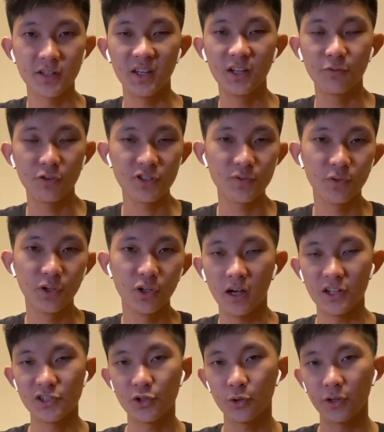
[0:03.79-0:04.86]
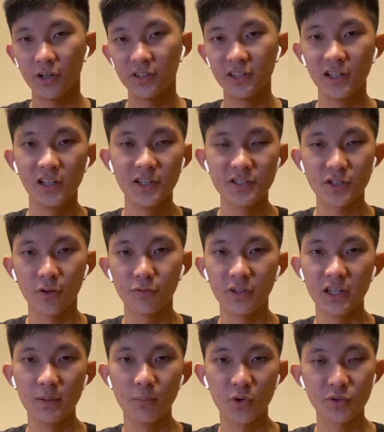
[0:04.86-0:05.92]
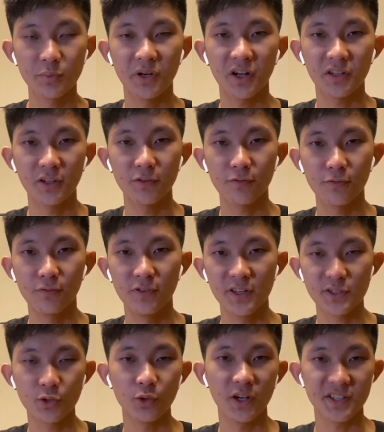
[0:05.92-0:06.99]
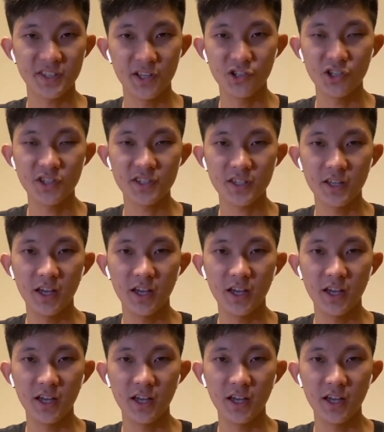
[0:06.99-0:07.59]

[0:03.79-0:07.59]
In the first video, I showed a tier list of the most productive VS Code extensions,